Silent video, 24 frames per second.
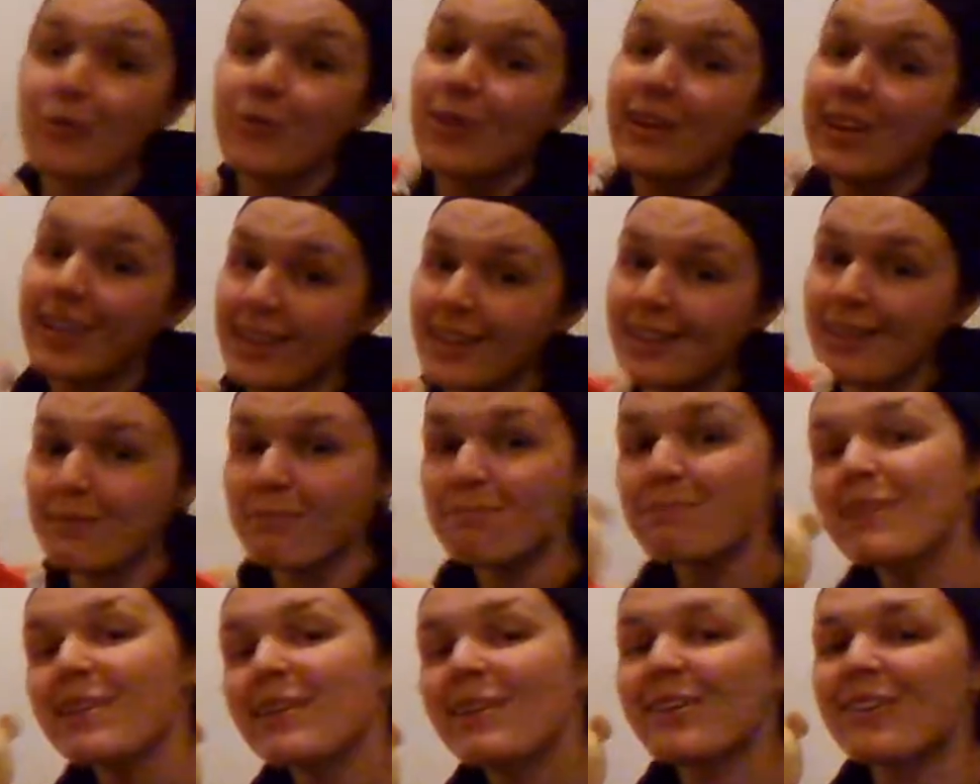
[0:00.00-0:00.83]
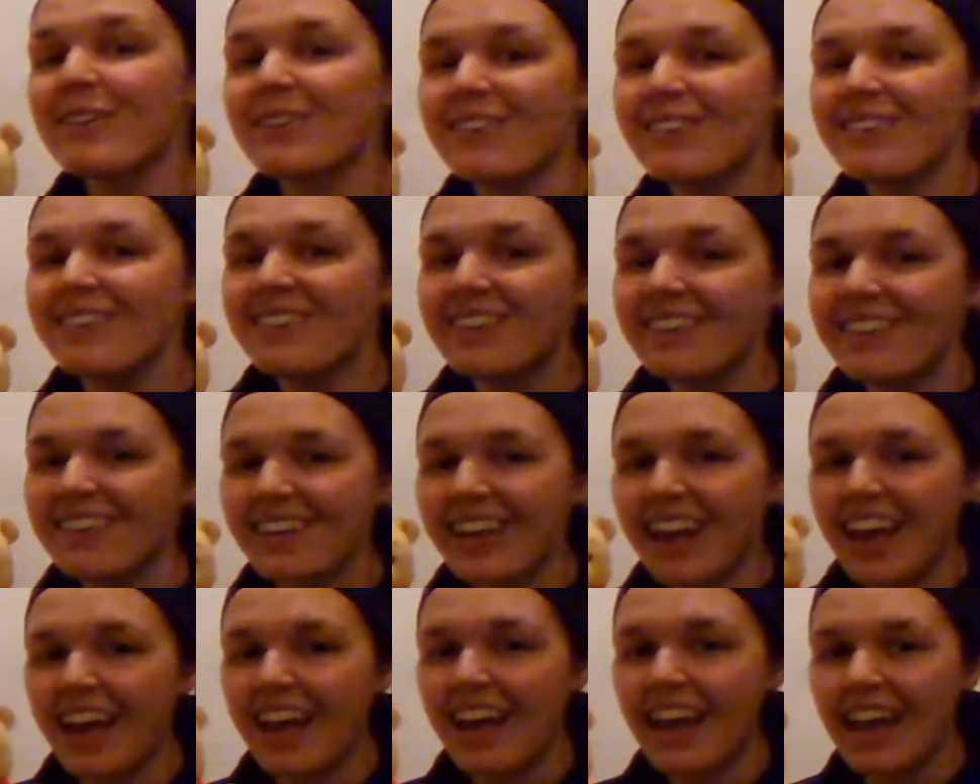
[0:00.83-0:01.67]
Winnie the Pooh,
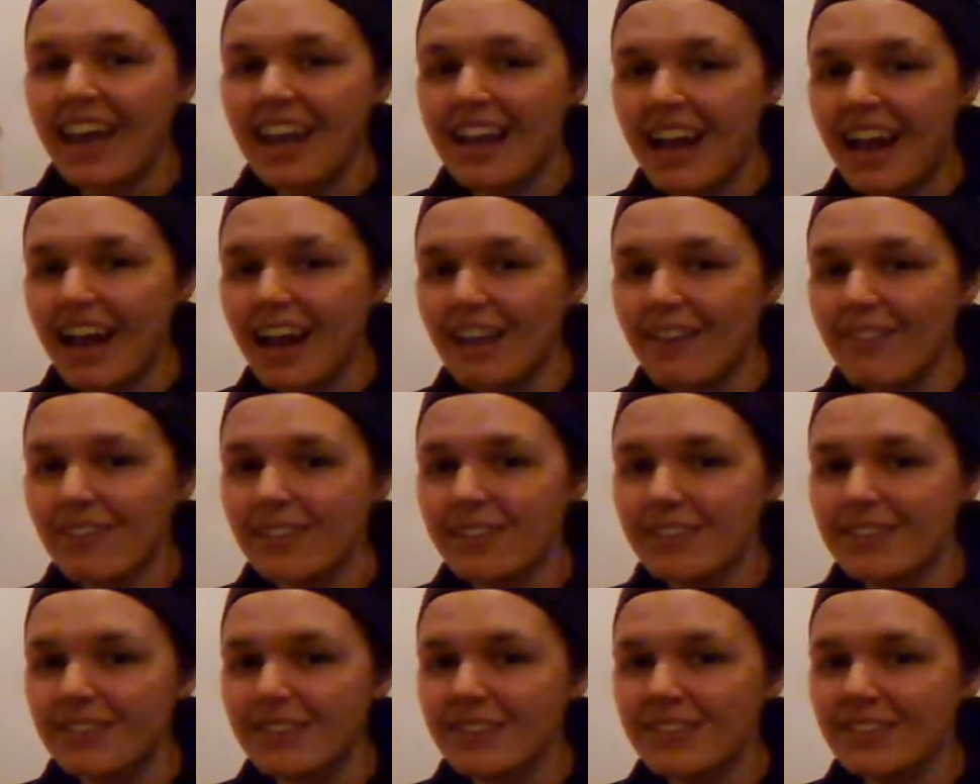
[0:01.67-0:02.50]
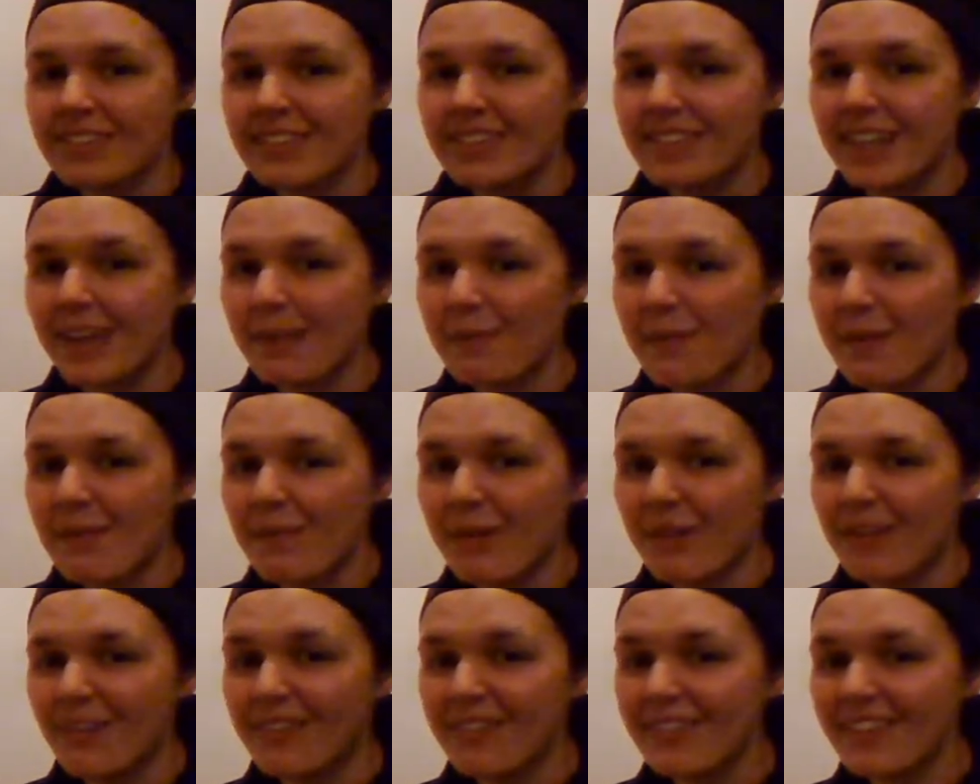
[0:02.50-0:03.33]
okay, and I were to tip him
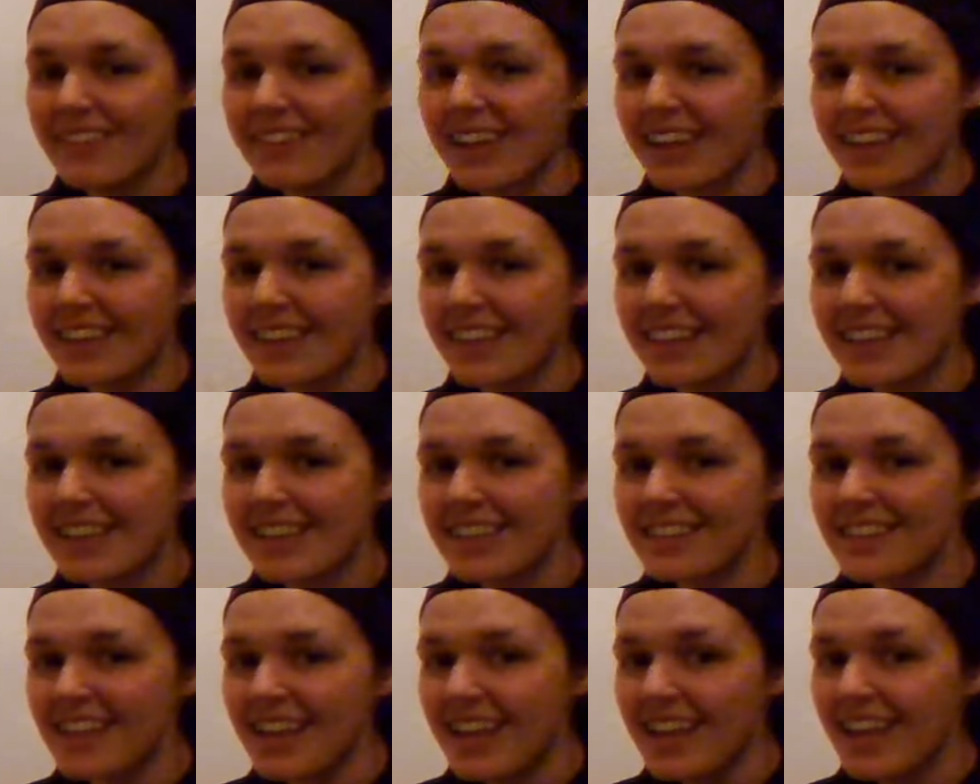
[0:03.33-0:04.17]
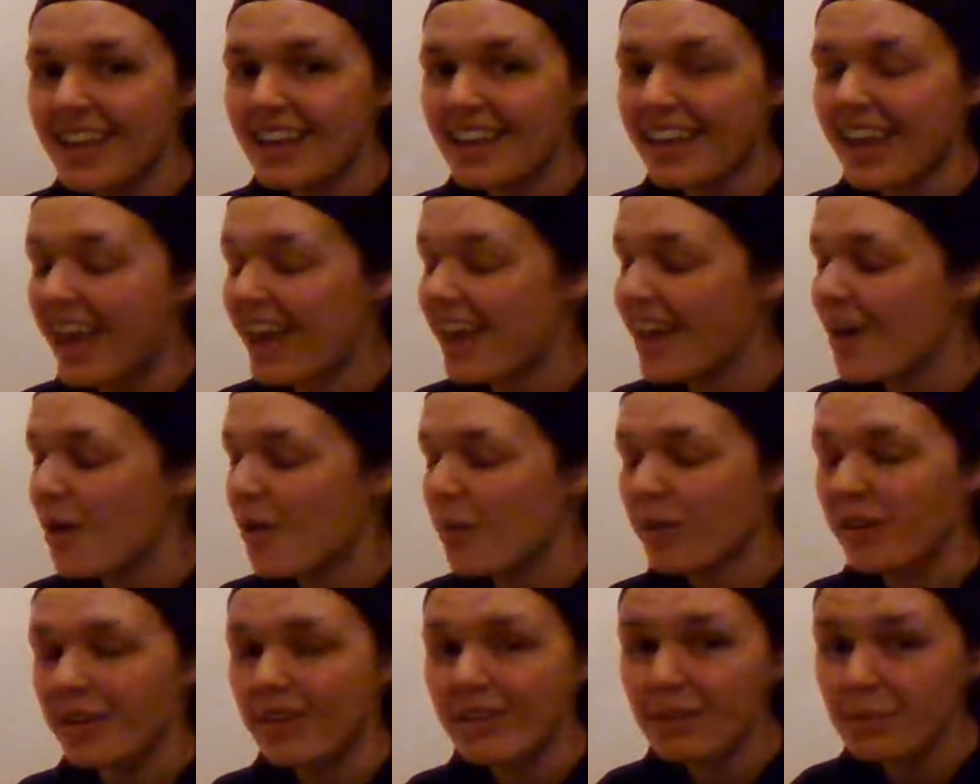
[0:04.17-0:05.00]
over like this, okay,
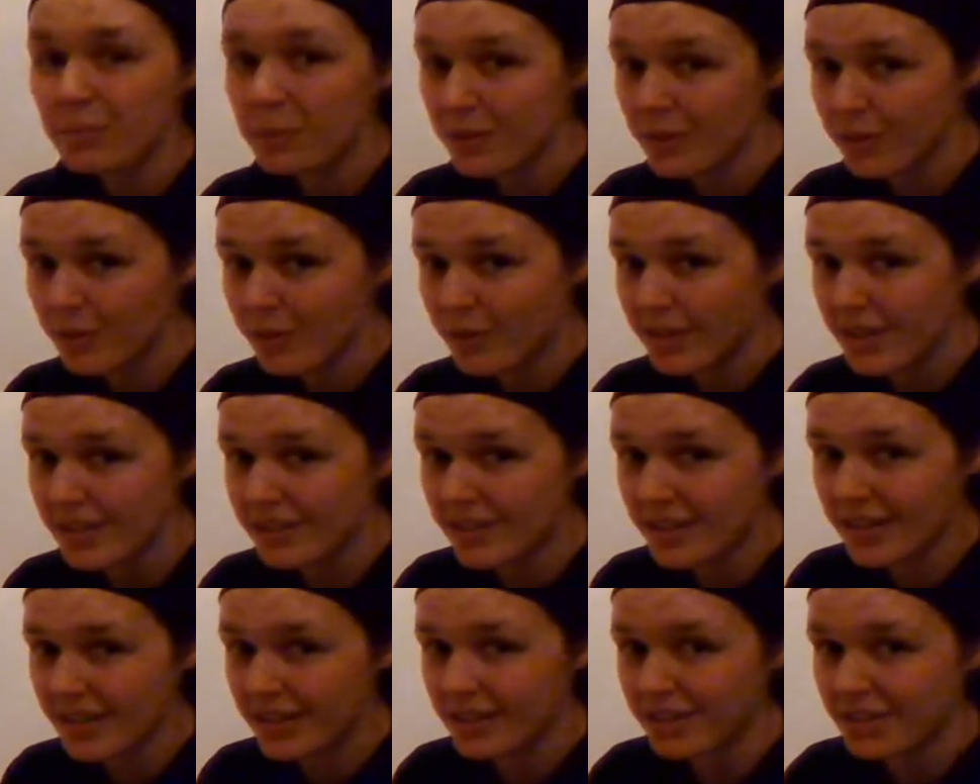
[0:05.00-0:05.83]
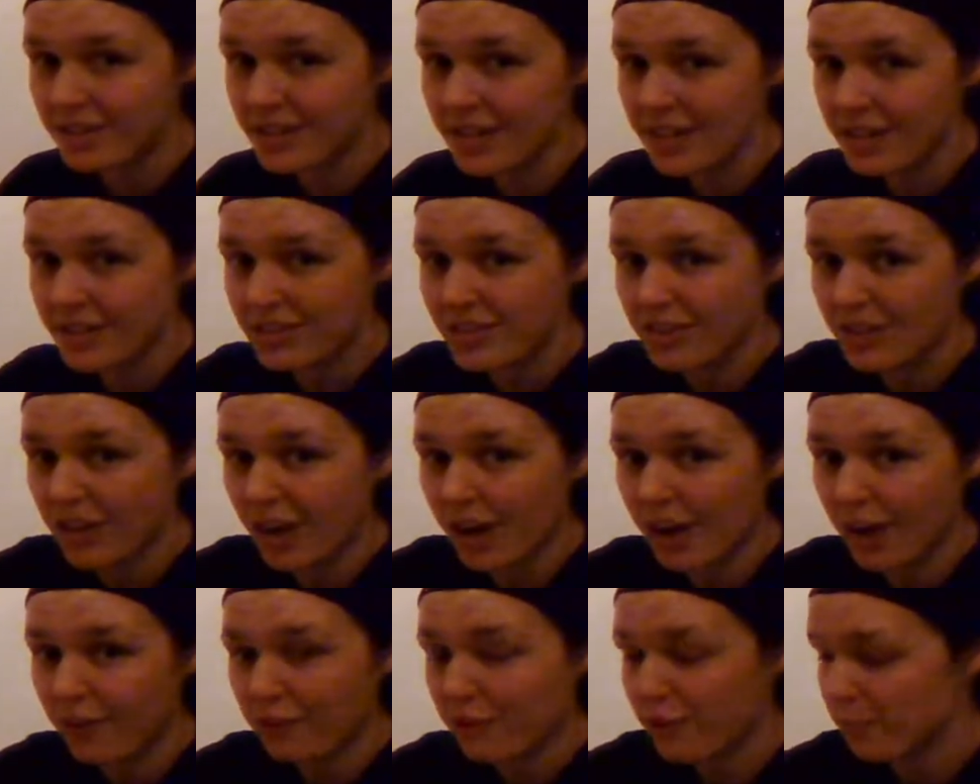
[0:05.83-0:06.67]
Winnie the Pooh isn't this
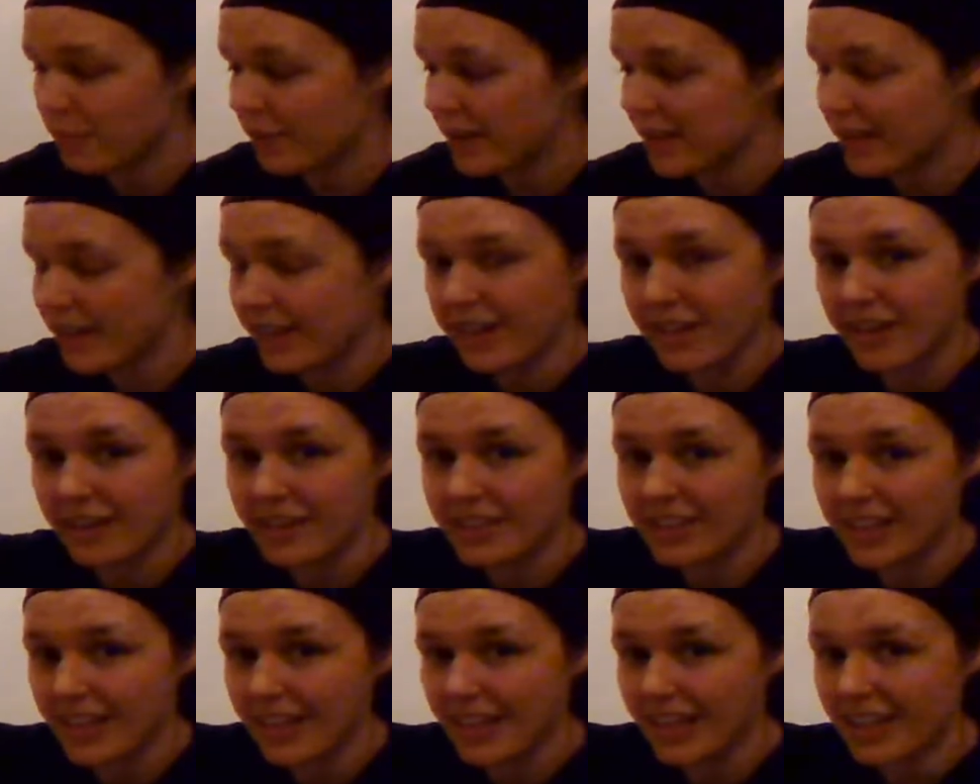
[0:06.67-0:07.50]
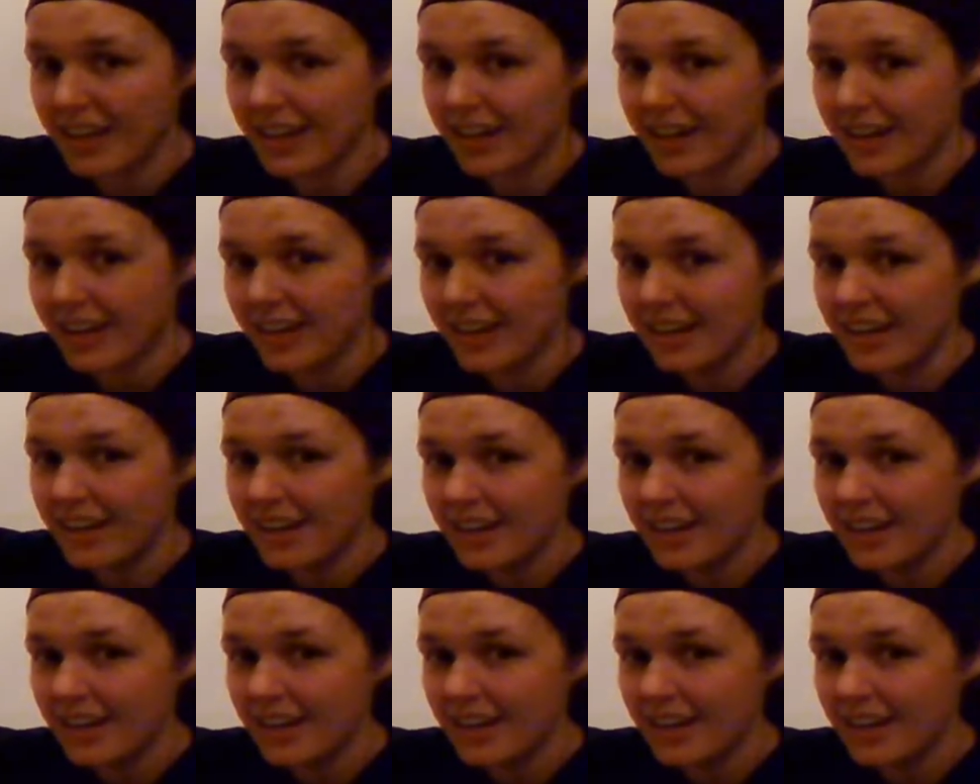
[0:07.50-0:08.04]
tall from here to here.